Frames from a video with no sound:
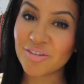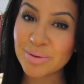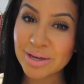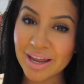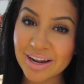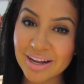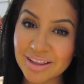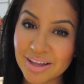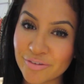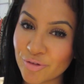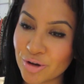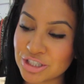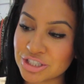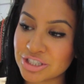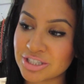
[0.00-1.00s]
I've been getting a lot of
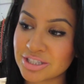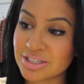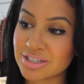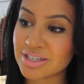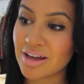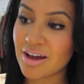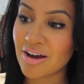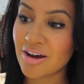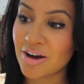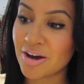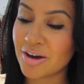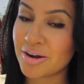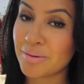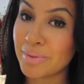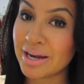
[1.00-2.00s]
questions
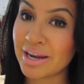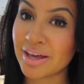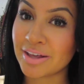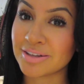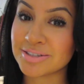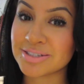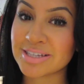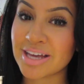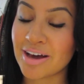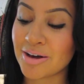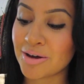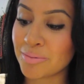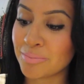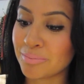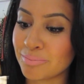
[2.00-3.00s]
on my nails.
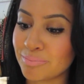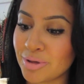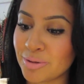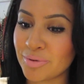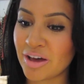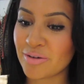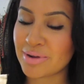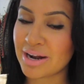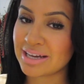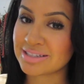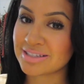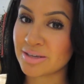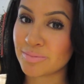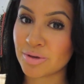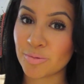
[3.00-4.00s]
Um, people have been
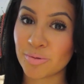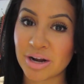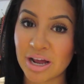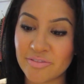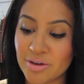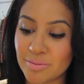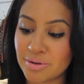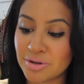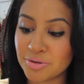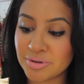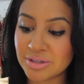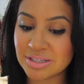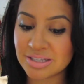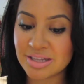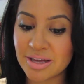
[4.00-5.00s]
asking me what have I been
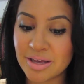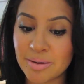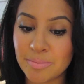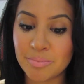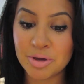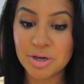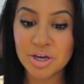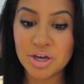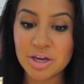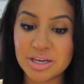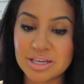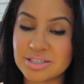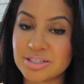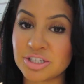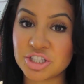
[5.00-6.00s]
doing to them?
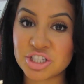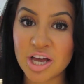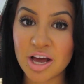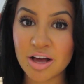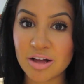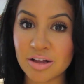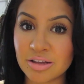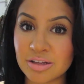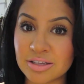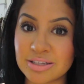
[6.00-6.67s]
Is it gel?